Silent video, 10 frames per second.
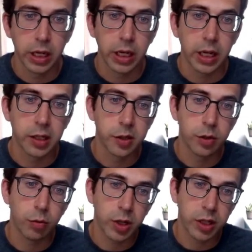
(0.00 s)
And so
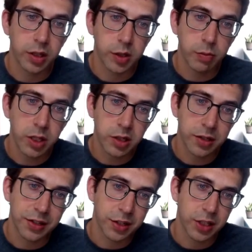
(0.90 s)
what this means
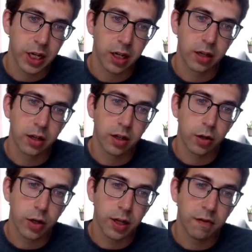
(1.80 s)
is that you
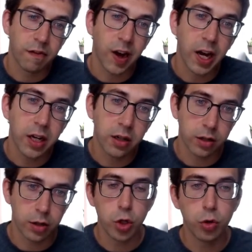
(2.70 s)
can find
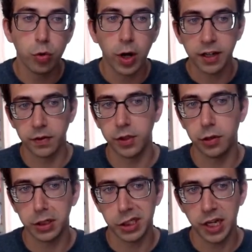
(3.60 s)
new adversarial
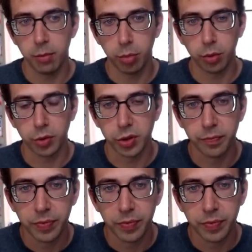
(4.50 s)
examples